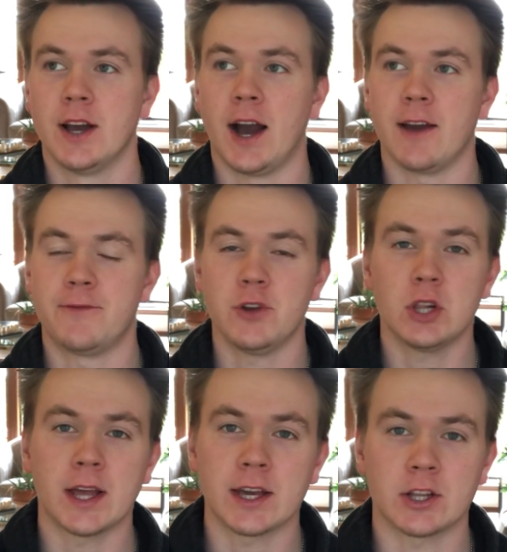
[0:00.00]
I feel
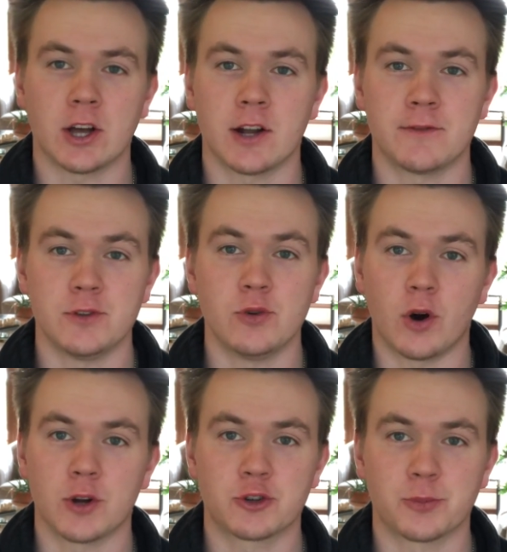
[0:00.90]
like a lot of new
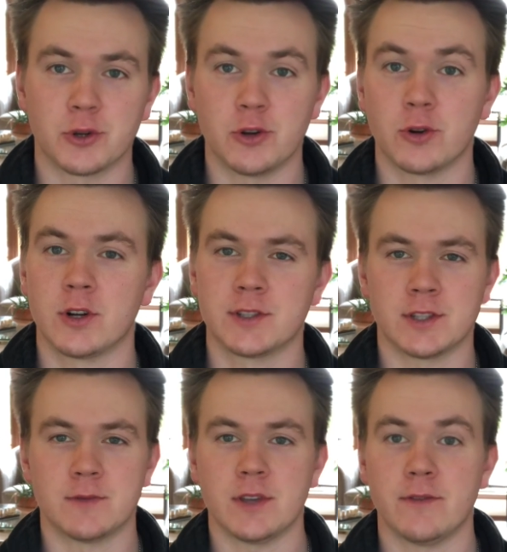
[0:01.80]
entrepreneurs
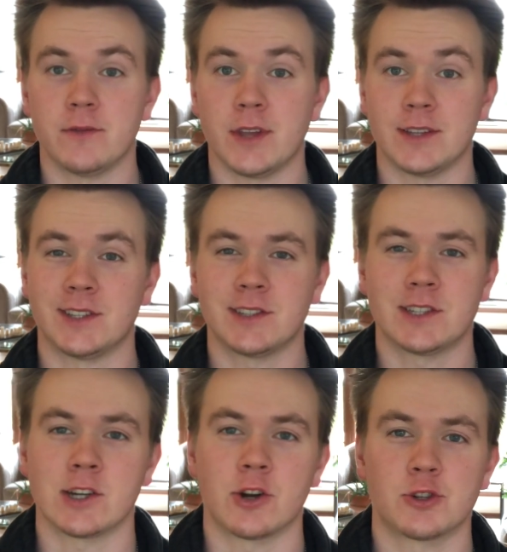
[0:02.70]
and even
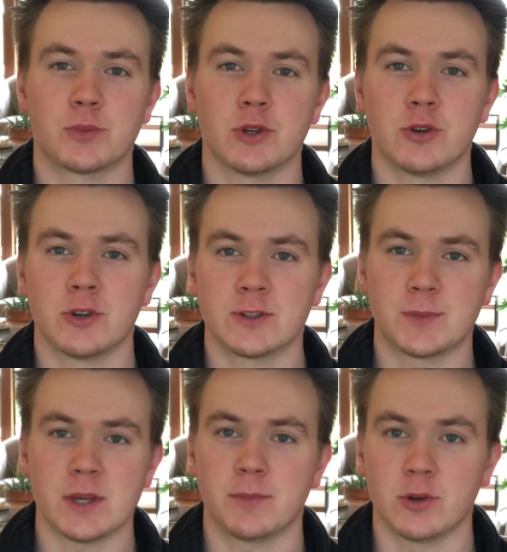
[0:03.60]
existing entrepreneurs,
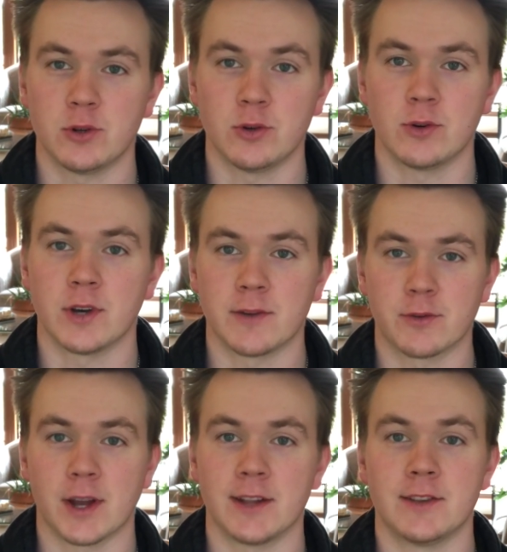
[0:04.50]
people who have
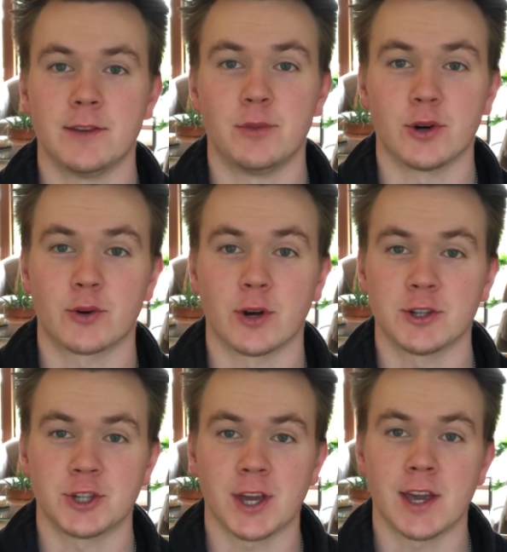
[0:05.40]
read the book
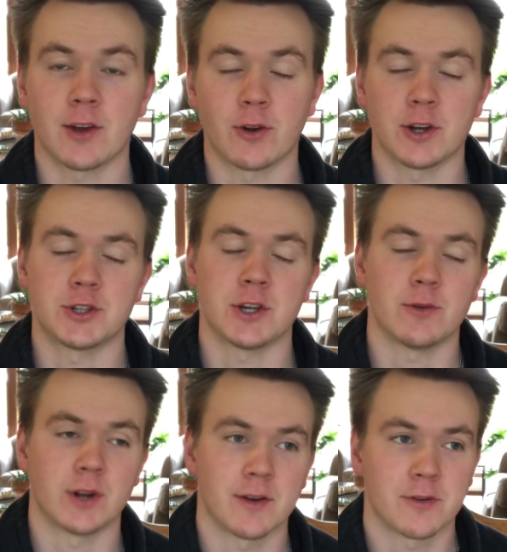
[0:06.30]
Crushing It, Crush
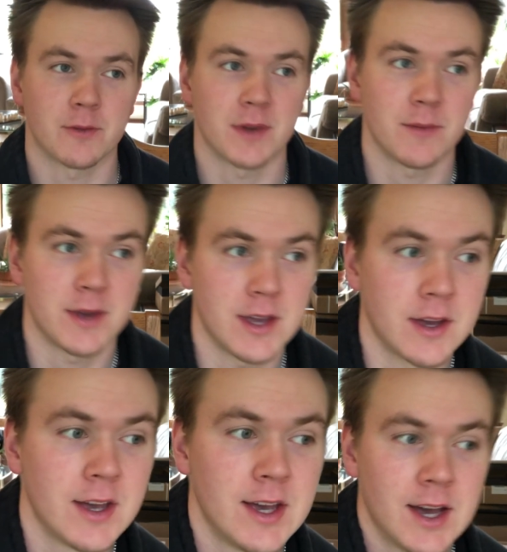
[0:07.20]
It, whatever it may be,